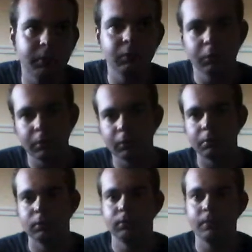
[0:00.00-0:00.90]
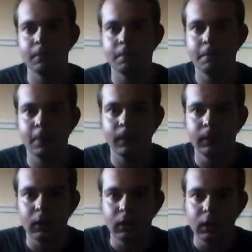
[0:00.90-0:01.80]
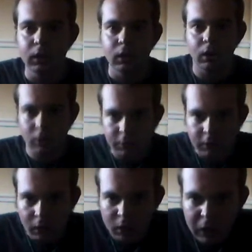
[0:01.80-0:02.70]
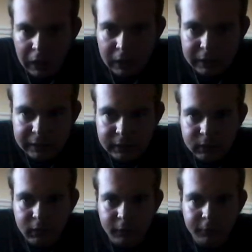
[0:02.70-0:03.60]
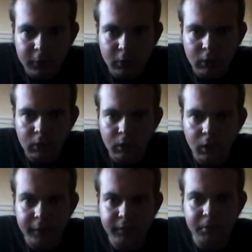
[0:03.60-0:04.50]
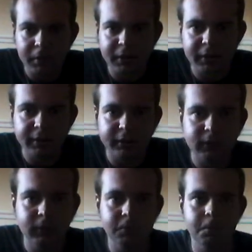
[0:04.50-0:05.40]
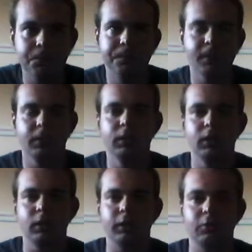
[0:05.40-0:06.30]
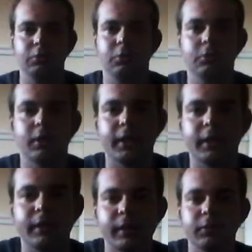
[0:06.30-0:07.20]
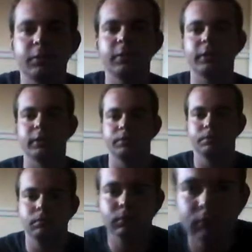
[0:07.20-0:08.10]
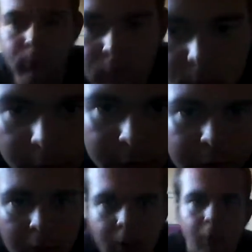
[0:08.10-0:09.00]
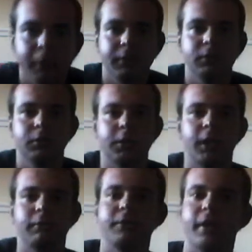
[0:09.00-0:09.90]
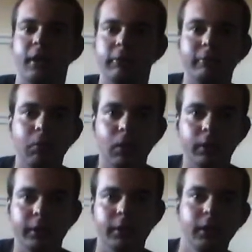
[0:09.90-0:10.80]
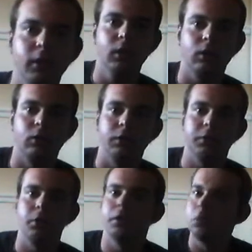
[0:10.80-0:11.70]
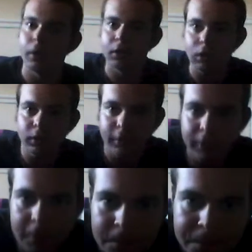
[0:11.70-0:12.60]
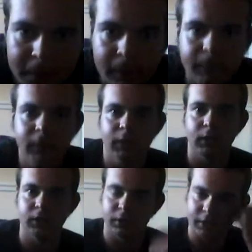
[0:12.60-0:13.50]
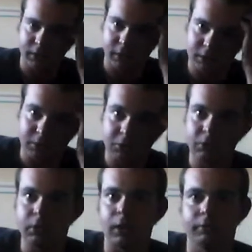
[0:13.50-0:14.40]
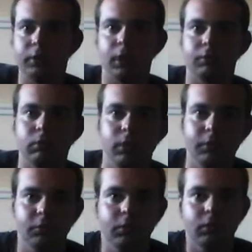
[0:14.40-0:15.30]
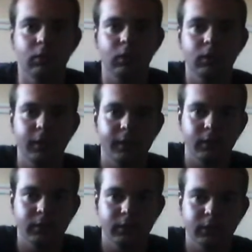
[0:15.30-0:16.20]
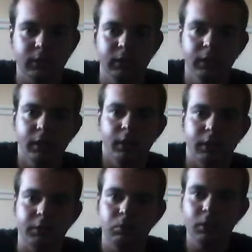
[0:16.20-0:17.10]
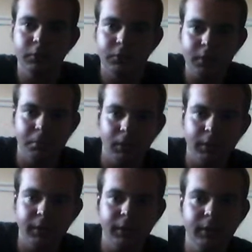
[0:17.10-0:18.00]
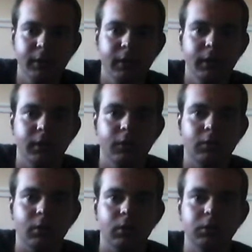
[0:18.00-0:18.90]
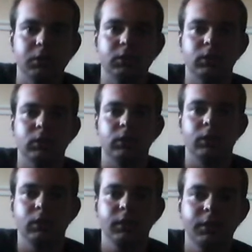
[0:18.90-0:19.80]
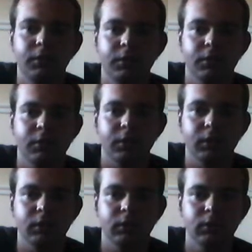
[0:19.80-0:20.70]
responsible. Also, if you're going to be let's just say that you're going to have a day off work, or you're going away on holiday, and then like you have the rights to go on holiday. Like you've worked for your money, so you're at least going